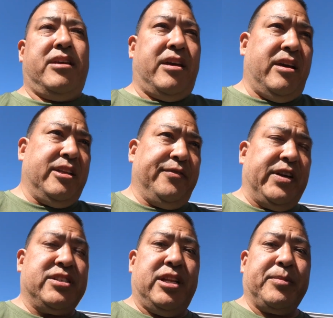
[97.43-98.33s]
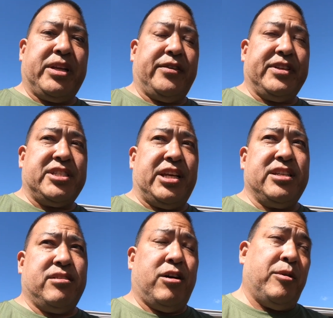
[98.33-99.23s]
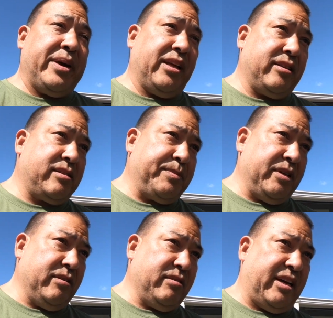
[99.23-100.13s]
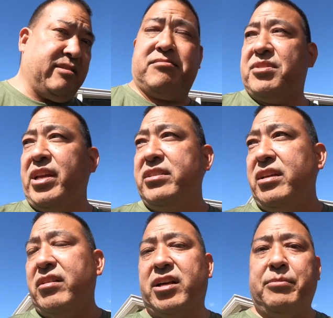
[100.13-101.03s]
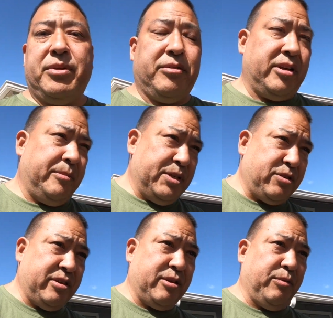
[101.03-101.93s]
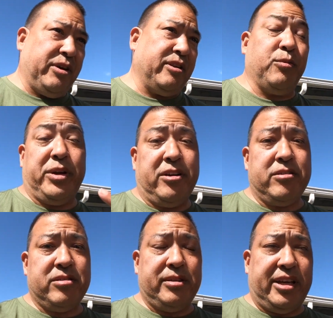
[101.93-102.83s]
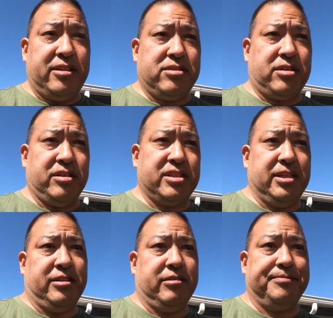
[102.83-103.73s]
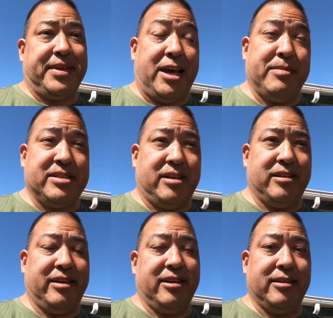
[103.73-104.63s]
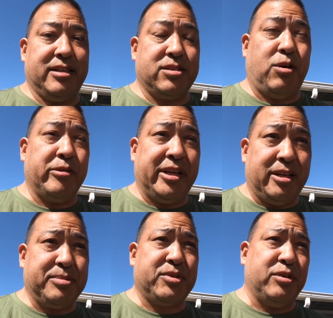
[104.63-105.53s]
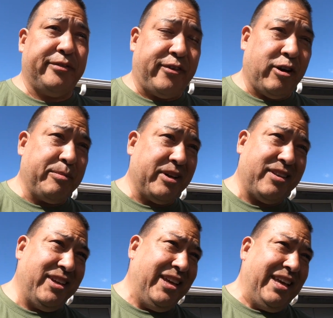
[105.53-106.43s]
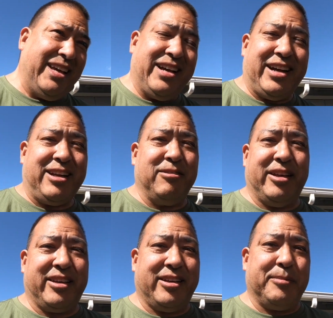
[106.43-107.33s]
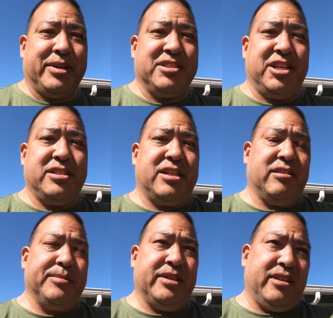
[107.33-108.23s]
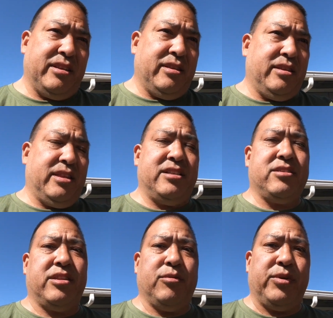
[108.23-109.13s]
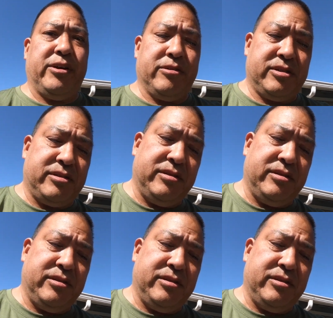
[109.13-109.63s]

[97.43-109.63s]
And eventually I'm gonna have to change out all my lights, but I changed out a couple already. Let me show you the rear lights are still Amazon, and it's holding up so far, but I don't like it. I'm gonna change it out, but these are the rears.